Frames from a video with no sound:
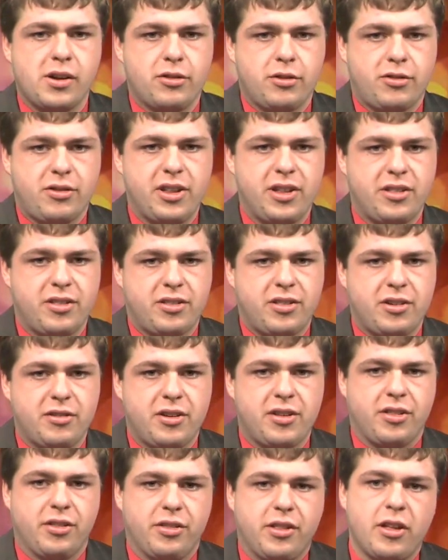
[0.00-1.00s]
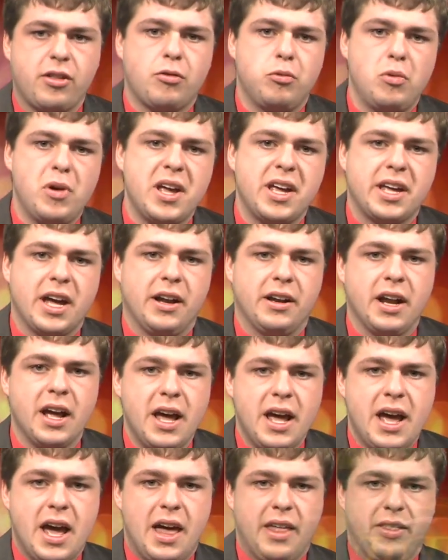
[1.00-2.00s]
regular season series this weekend,
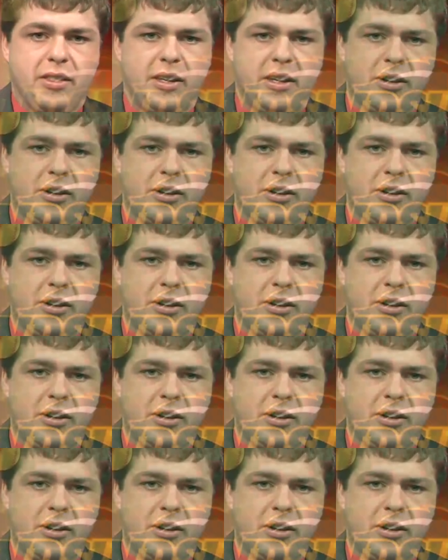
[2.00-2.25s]
and